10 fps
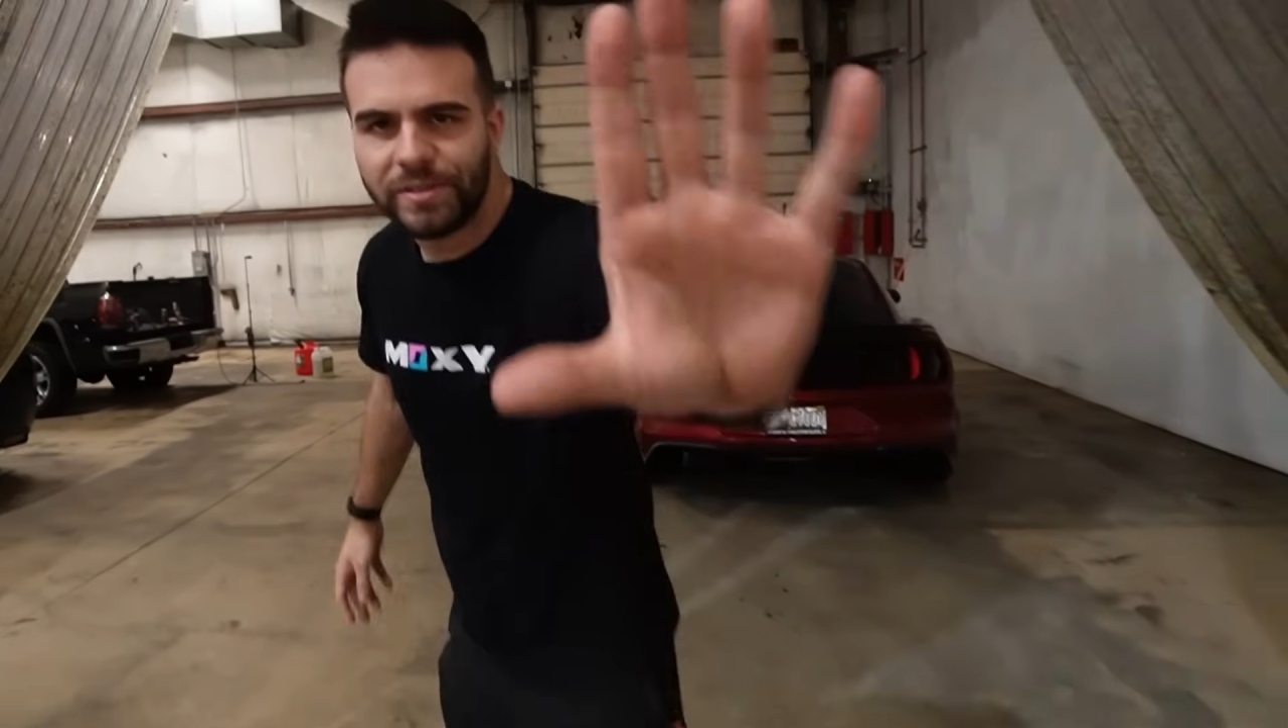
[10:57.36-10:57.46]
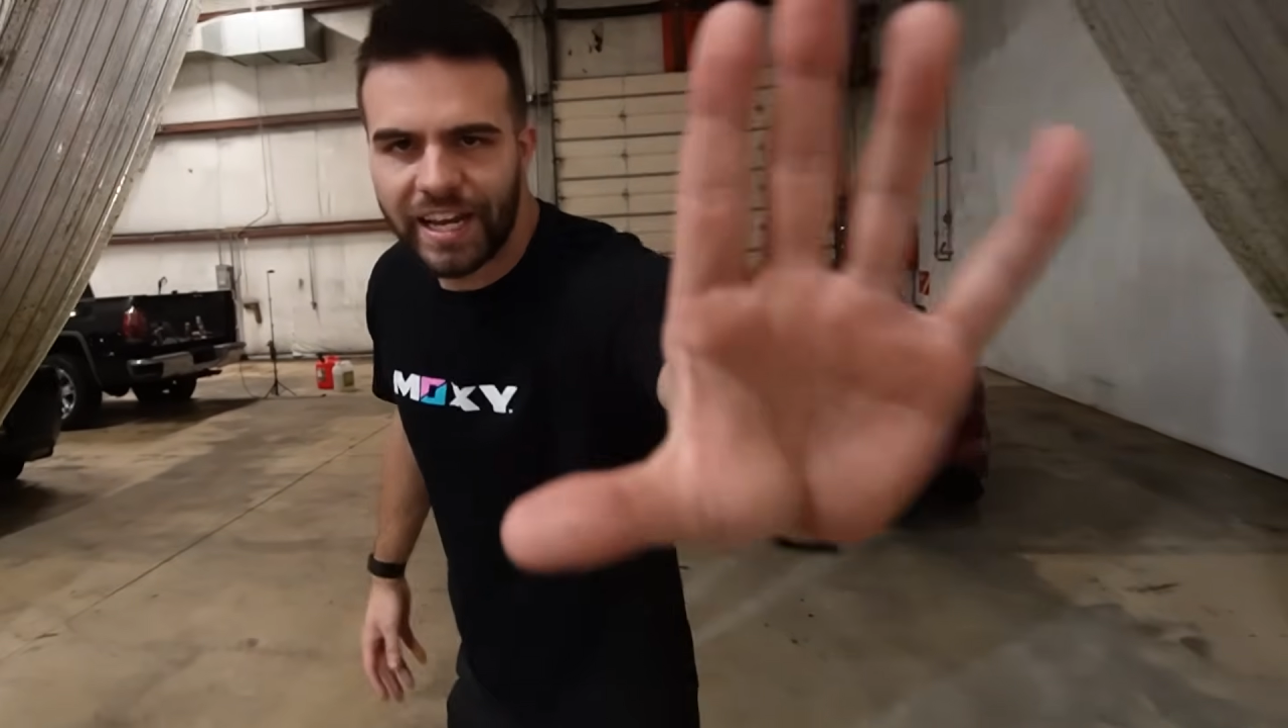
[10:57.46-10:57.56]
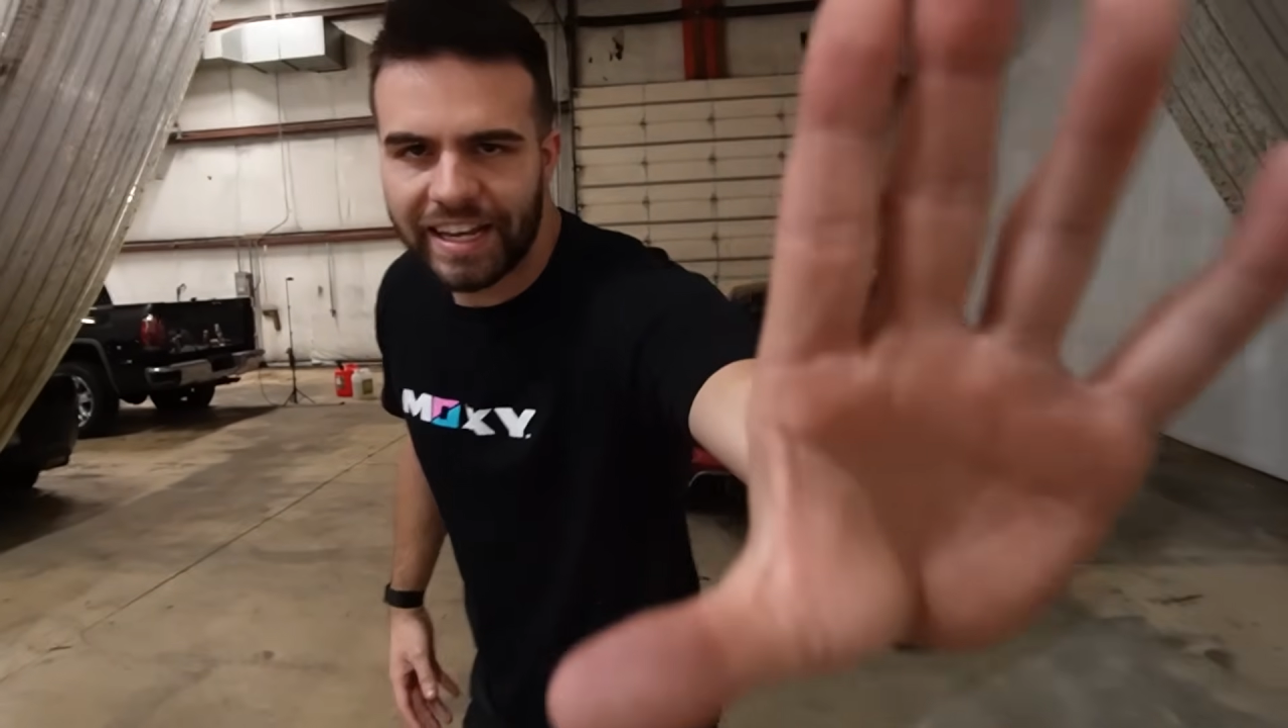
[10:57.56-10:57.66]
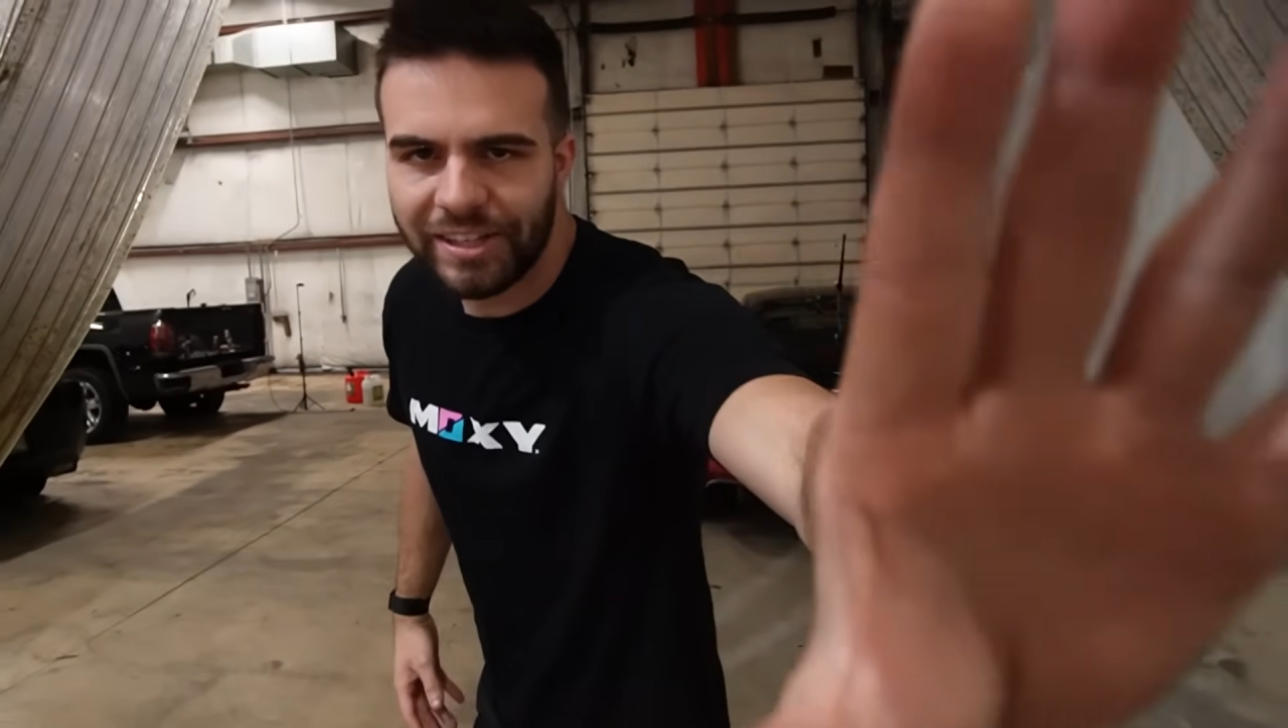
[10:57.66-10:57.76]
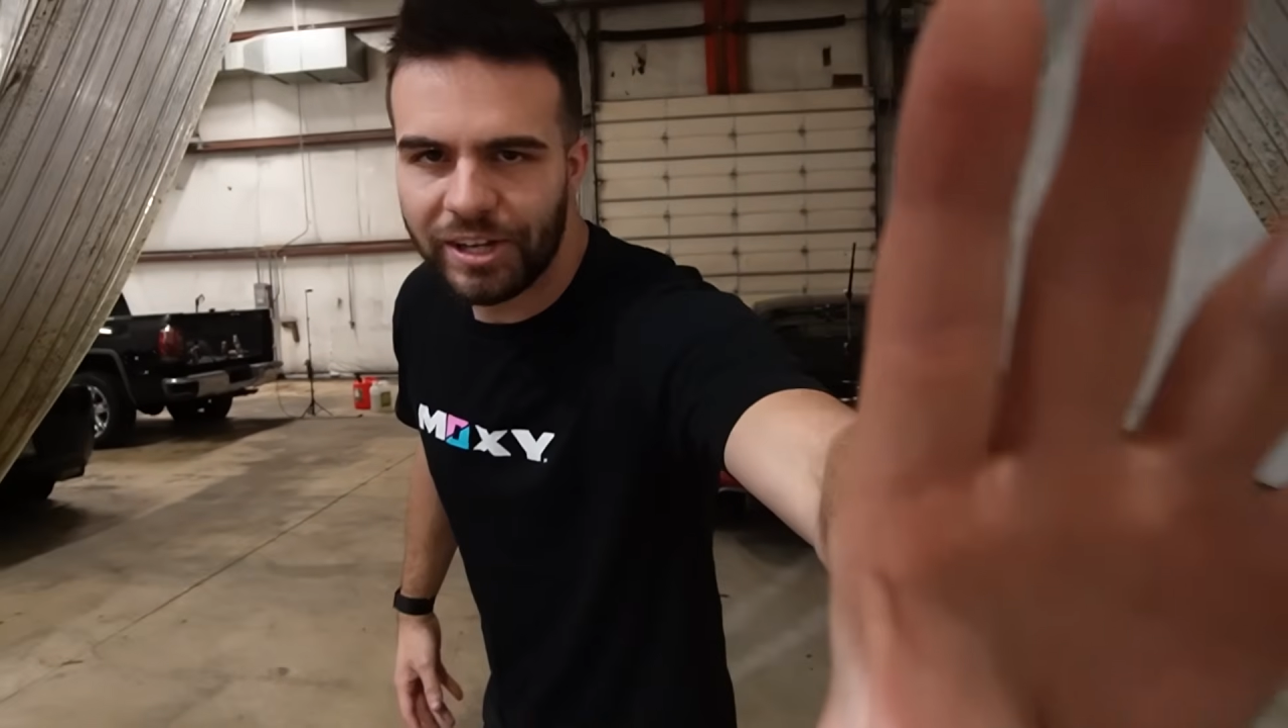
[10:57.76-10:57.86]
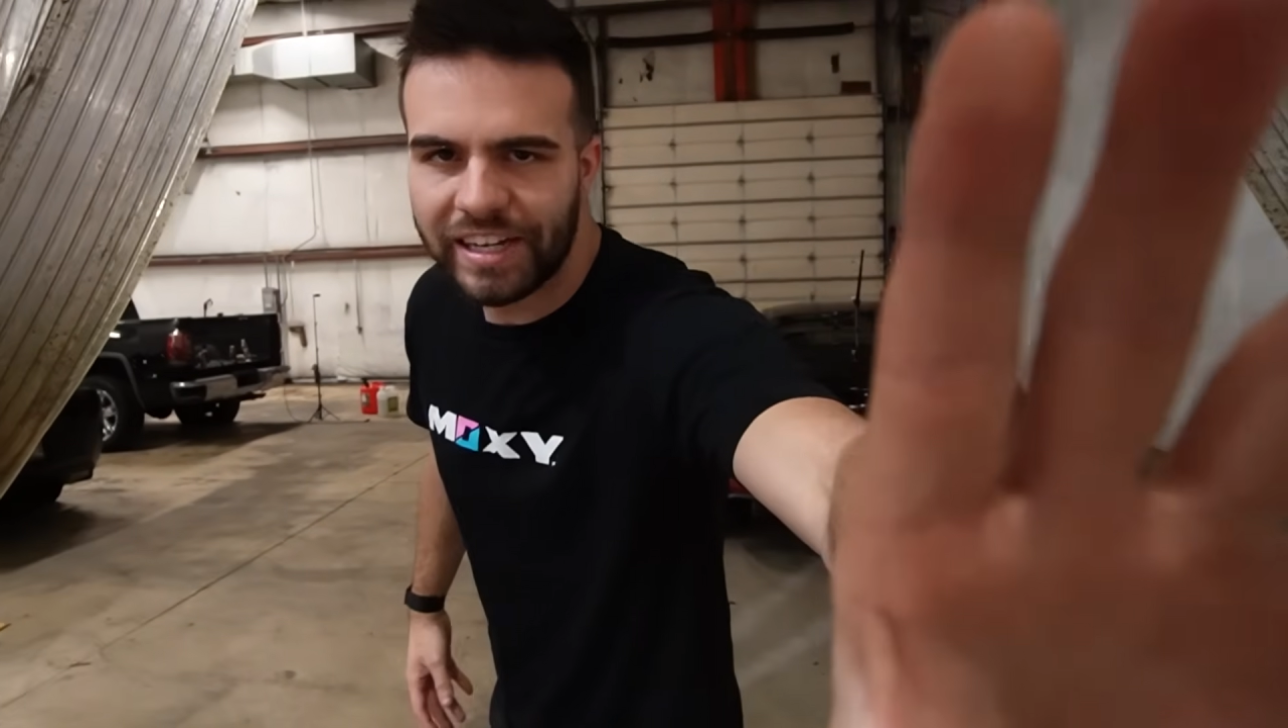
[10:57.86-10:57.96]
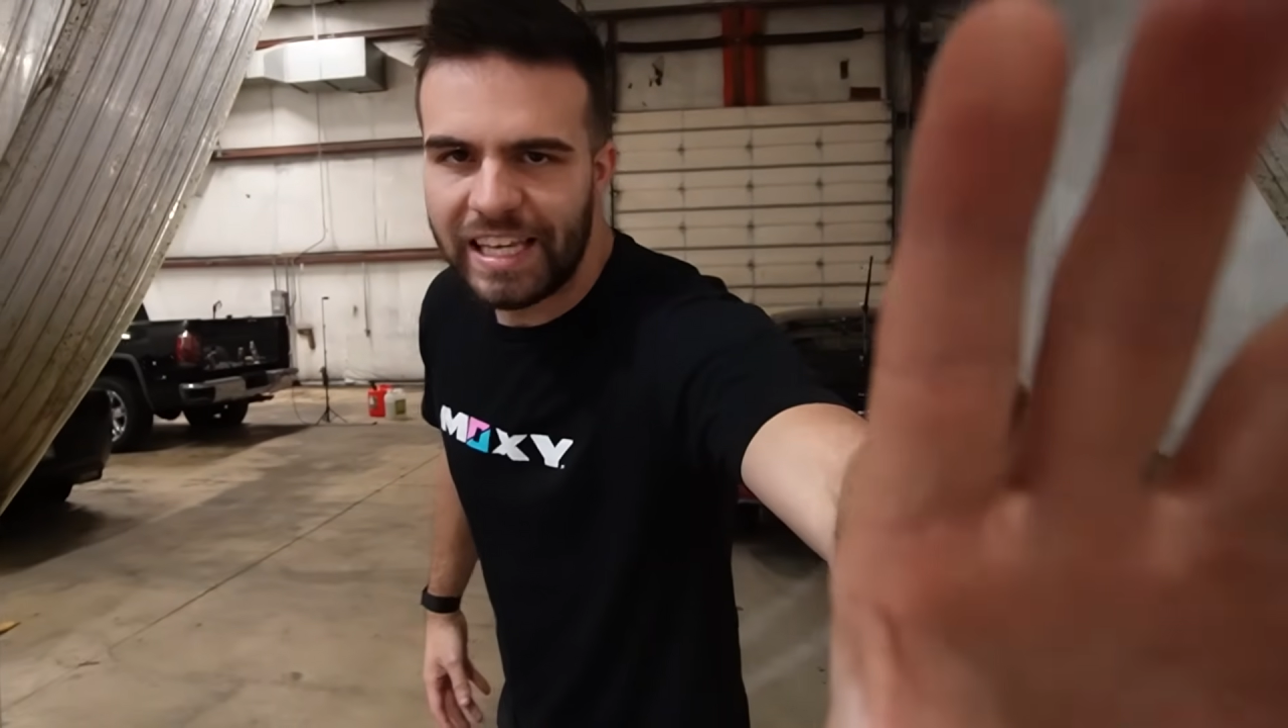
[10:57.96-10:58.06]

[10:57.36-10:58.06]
take a look,